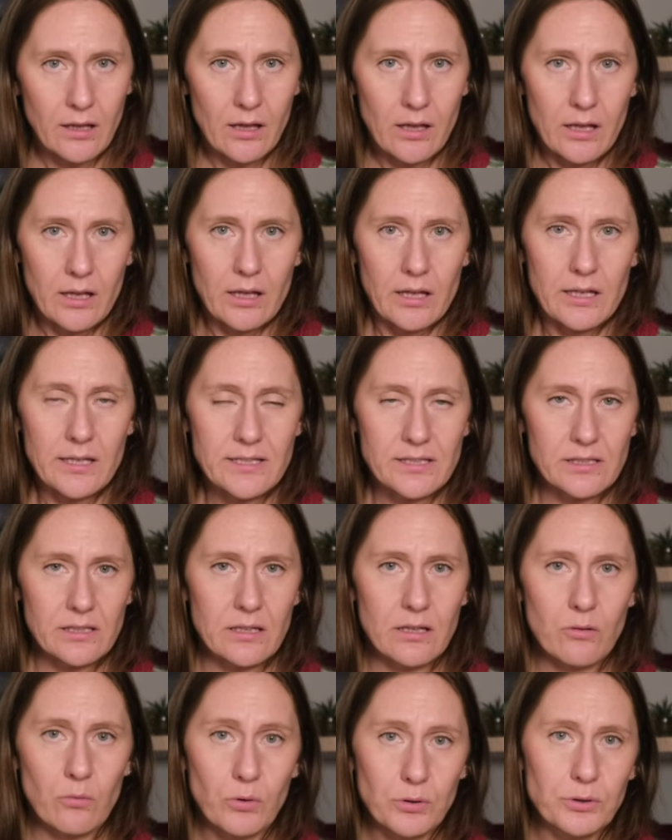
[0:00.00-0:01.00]
is
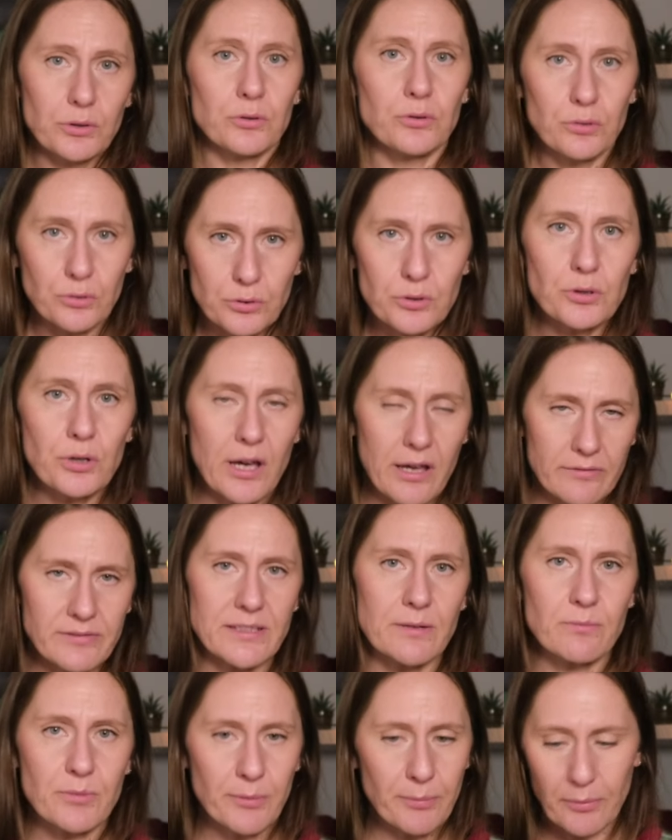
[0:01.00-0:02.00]
what you do, you have
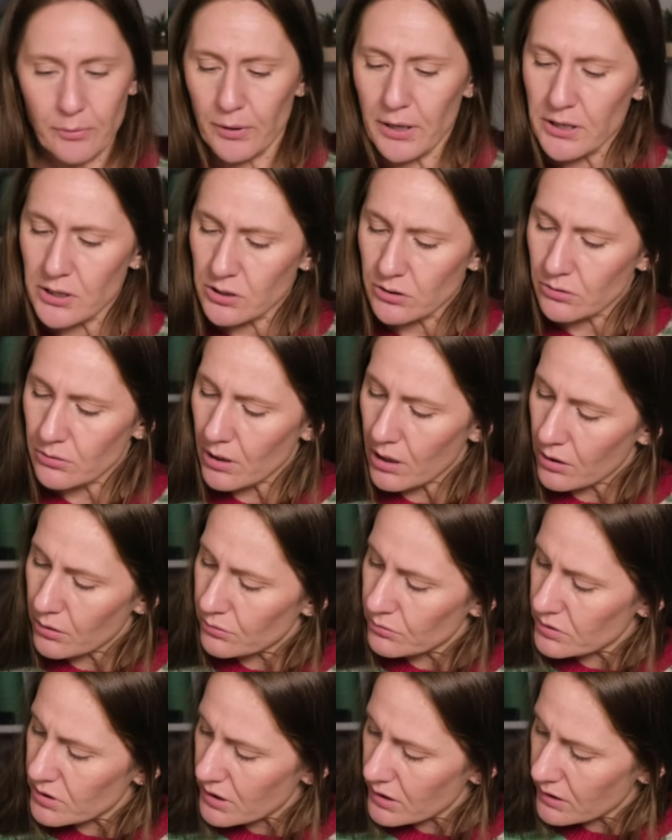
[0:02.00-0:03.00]
some preparation
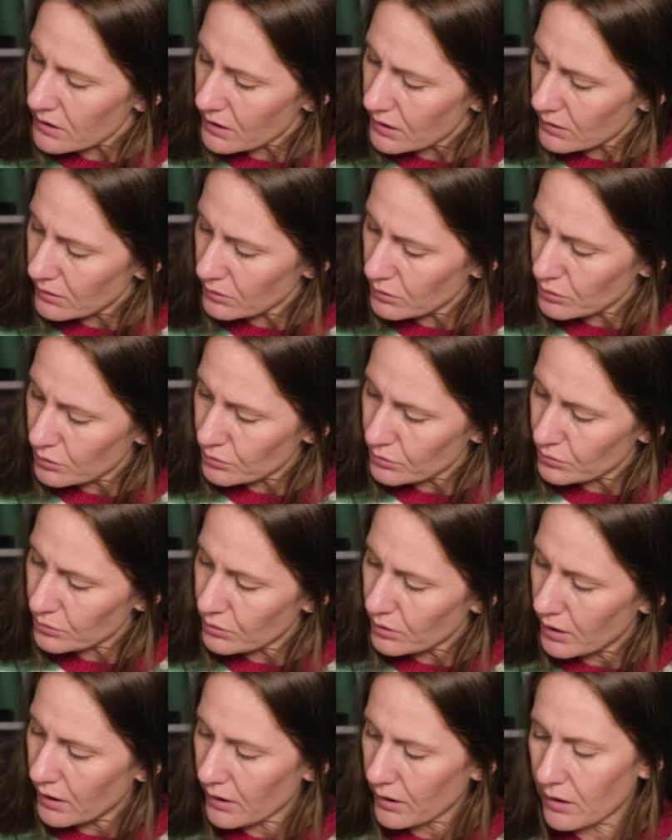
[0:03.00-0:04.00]
rounds, and then
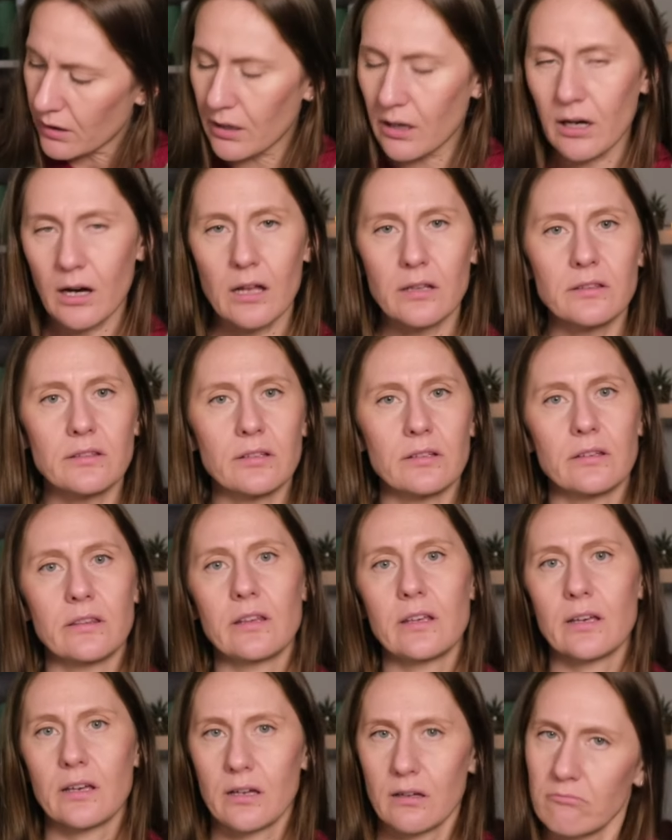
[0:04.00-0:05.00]
you cut
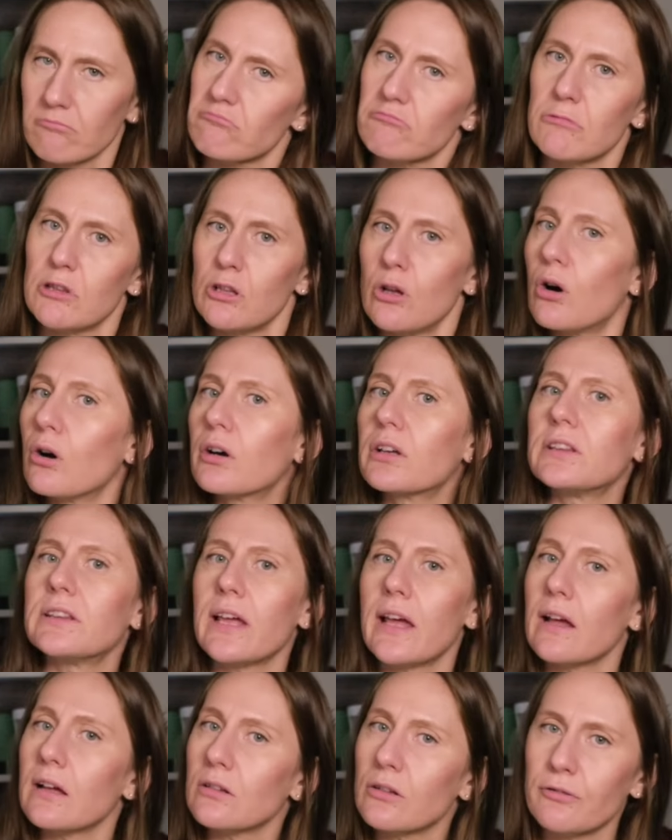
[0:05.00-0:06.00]
the long
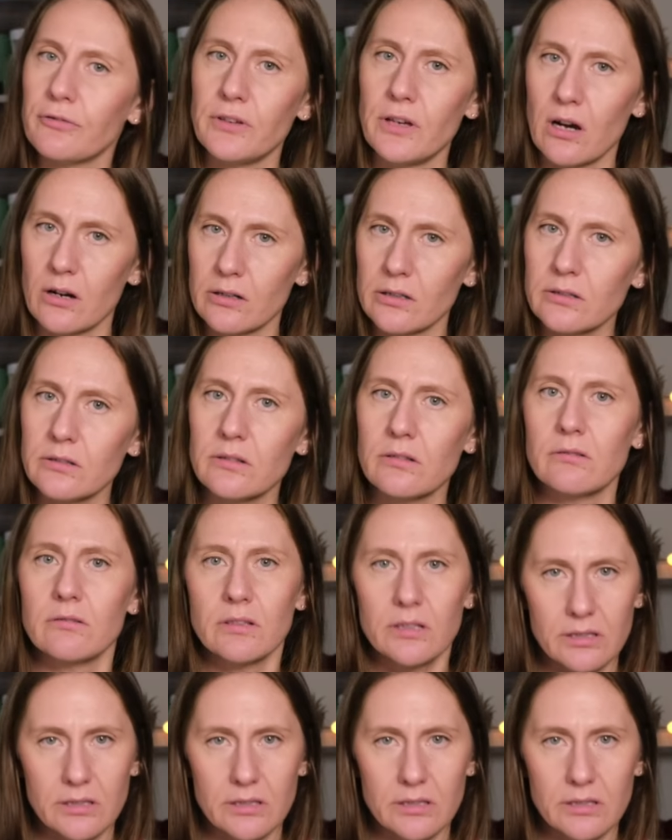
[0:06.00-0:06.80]
tail of yarn,